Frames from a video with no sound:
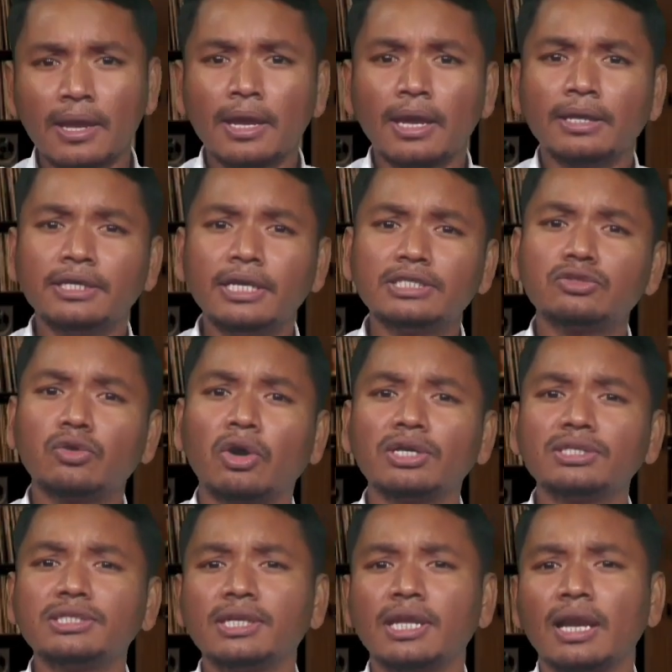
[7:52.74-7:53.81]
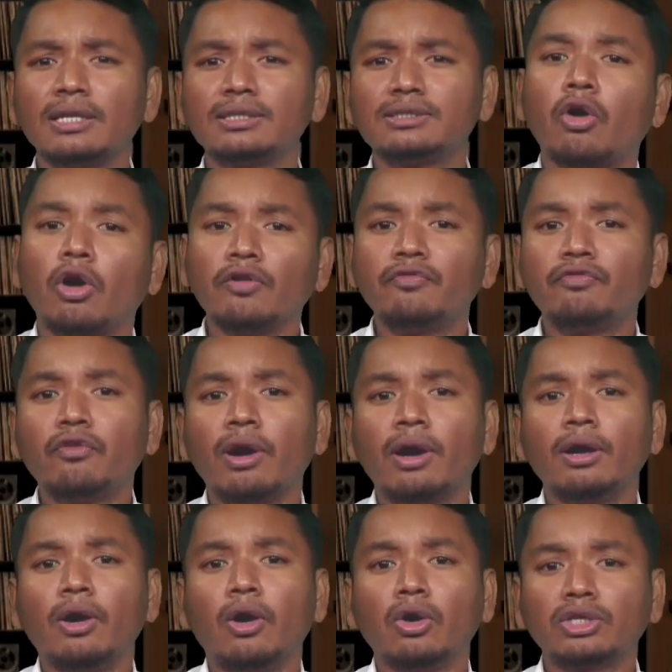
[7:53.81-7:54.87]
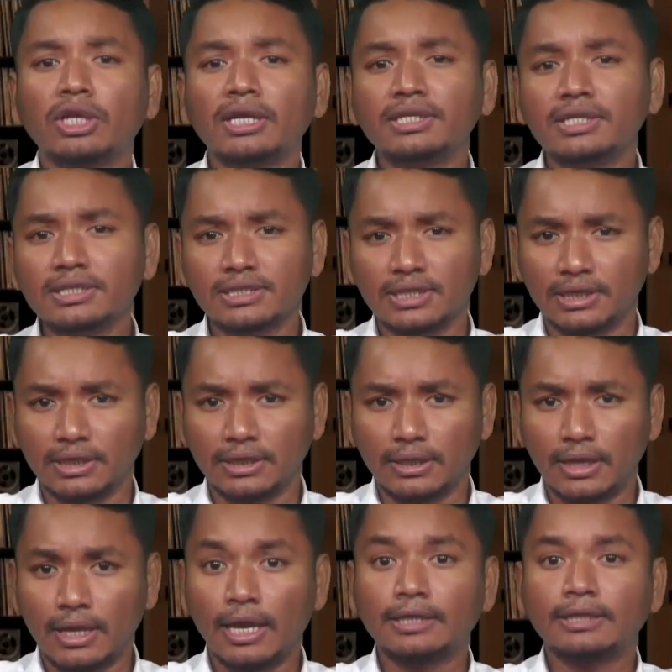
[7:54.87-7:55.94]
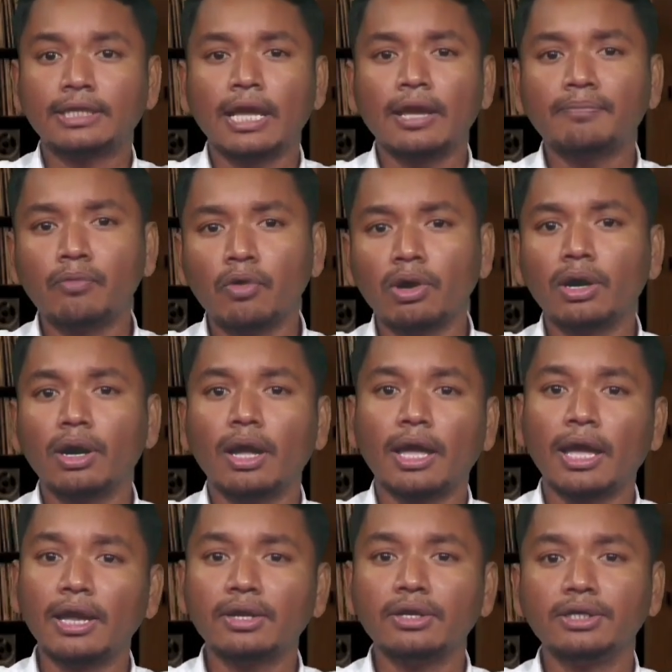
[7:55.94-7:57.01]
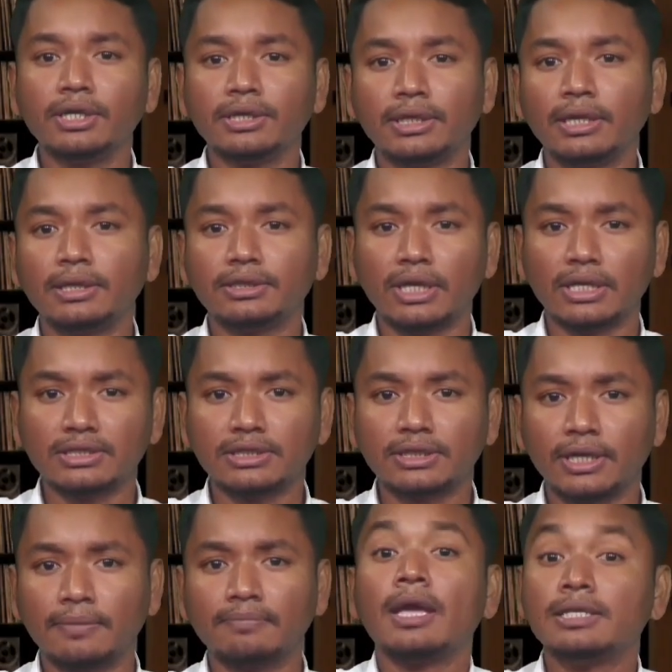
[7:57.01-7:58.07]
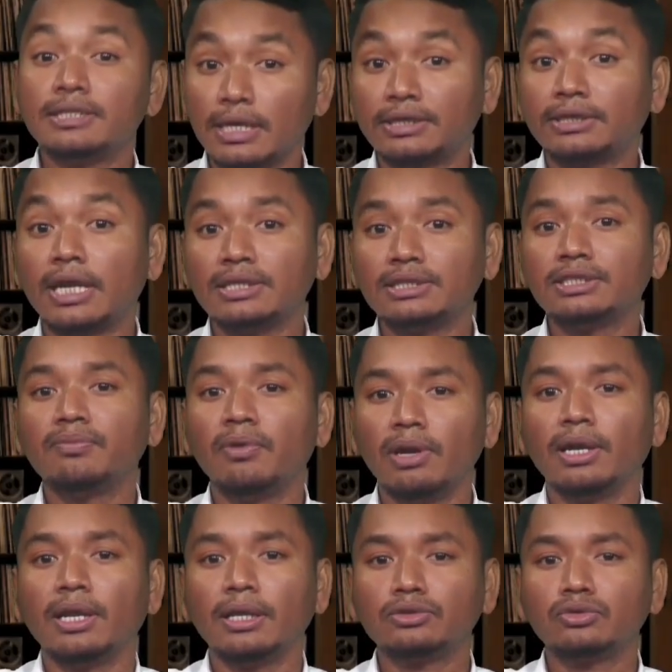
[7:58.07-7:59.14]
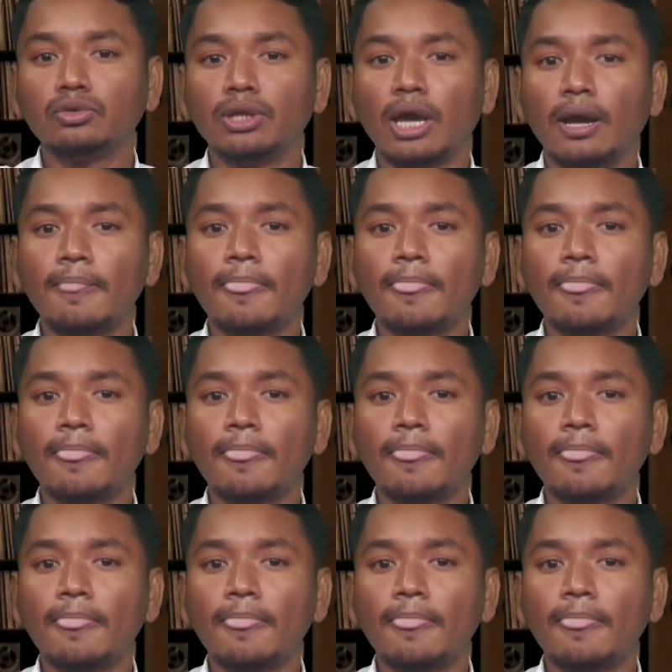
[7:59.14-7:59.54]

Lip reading: These originals confer authenticity. A tape or handwritten transcript is a tangible link to the